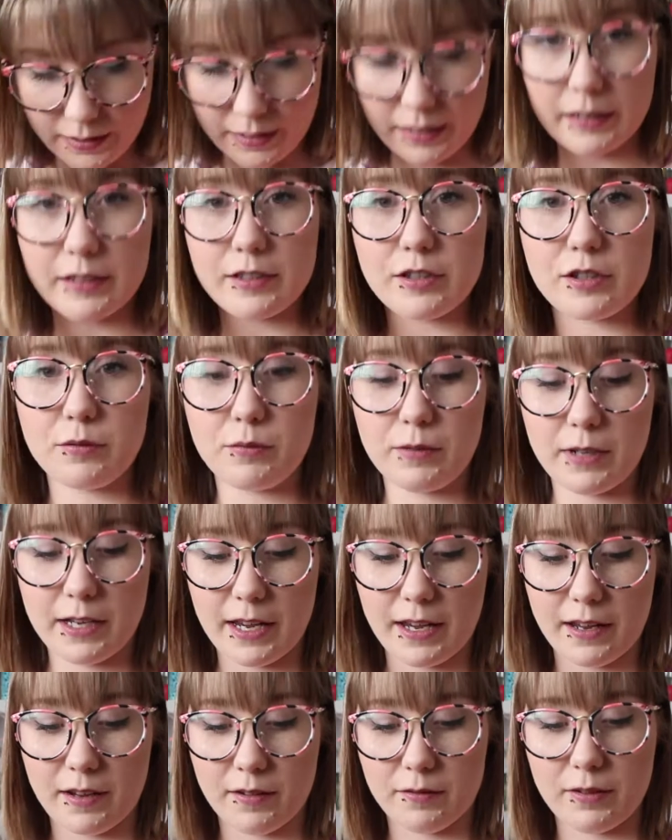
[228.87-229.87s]
Next we
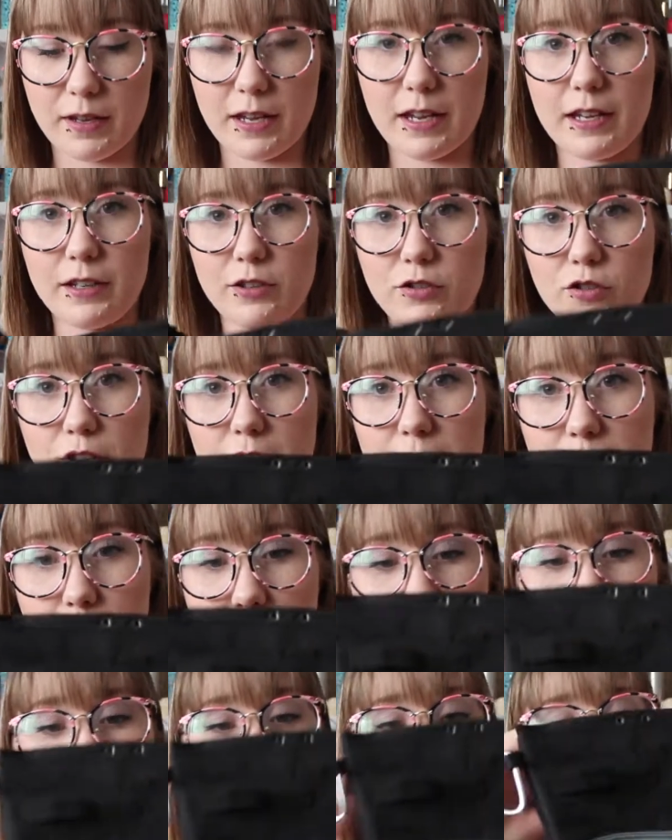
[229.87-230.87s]
have a treat
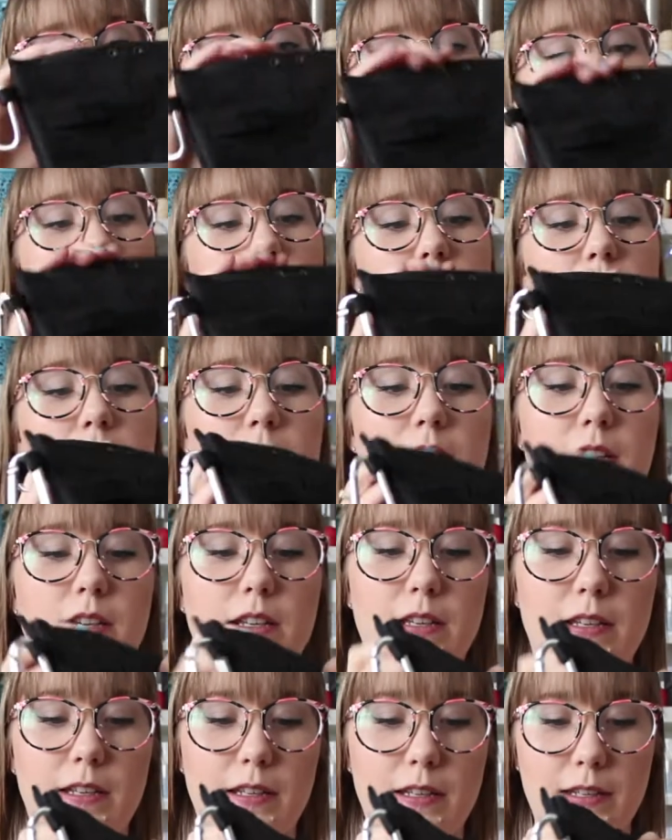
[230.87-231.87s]
pouch.
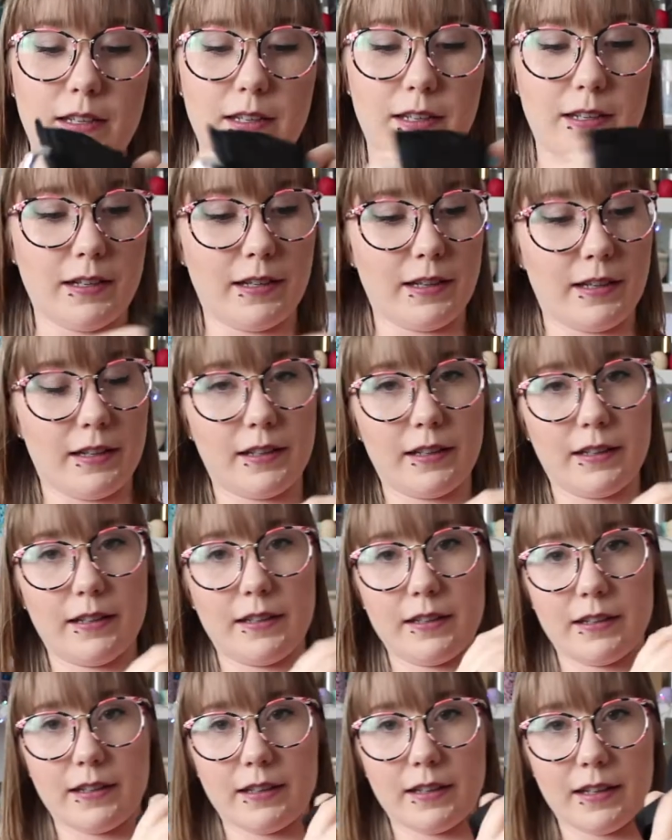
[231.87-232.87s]
It uh,
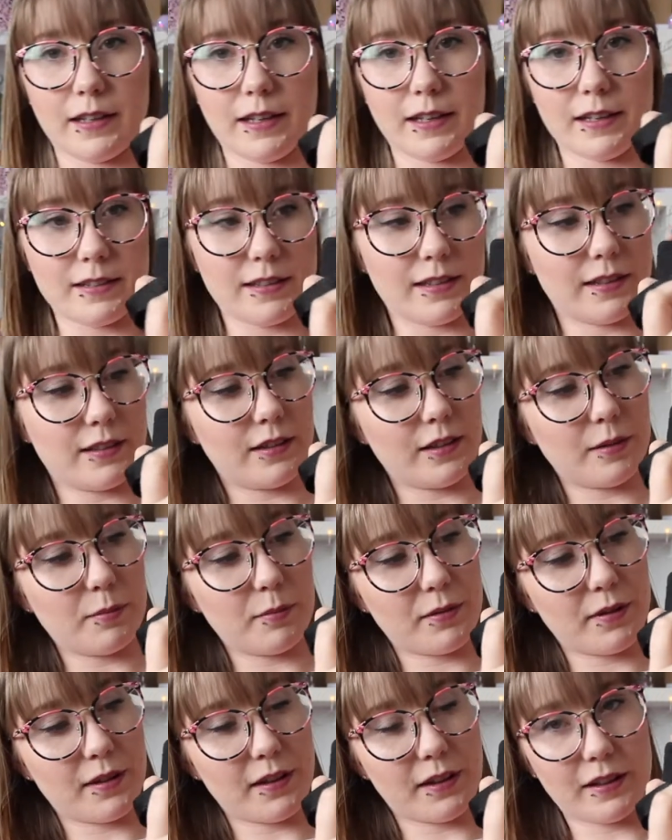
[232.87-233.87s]
has a clip
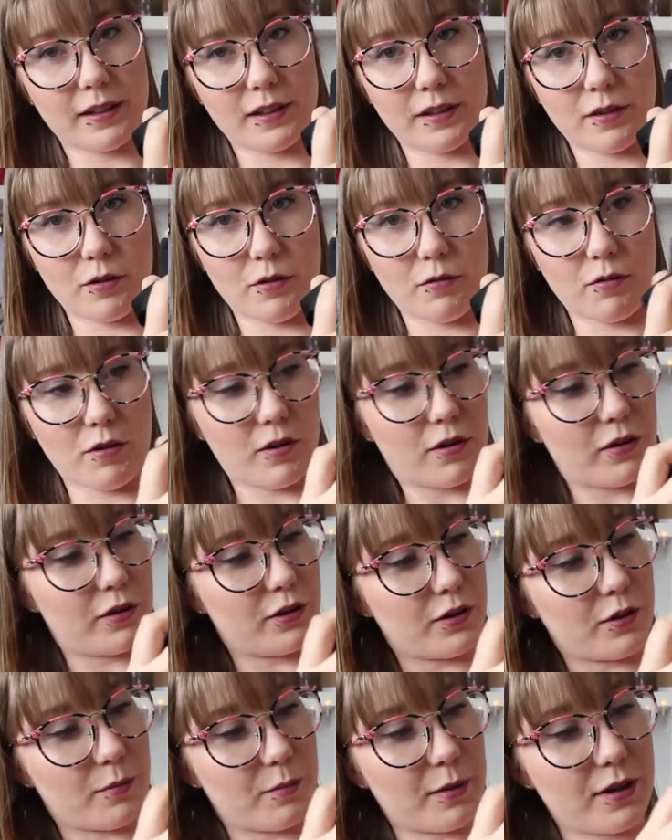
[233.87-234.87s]
that can go
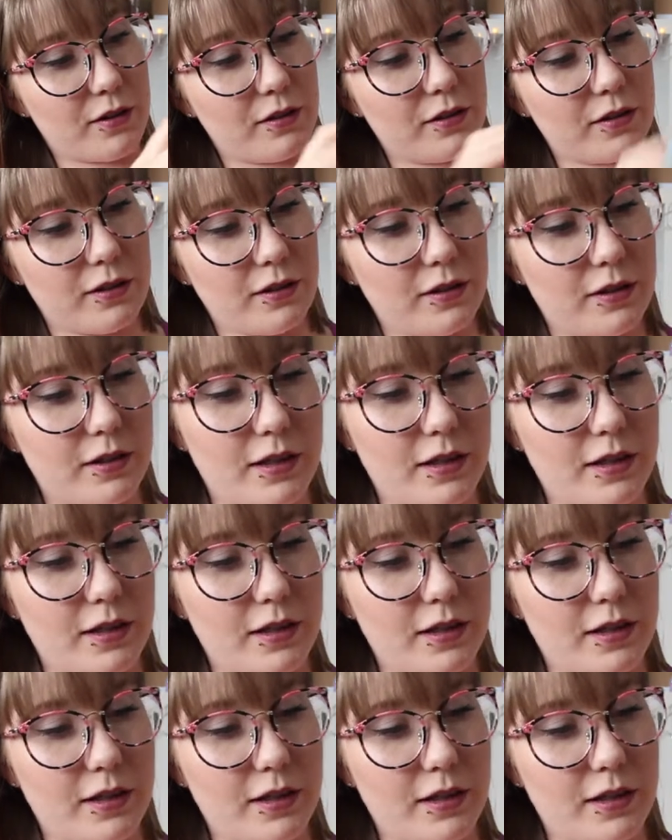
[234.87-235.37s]
on your belt.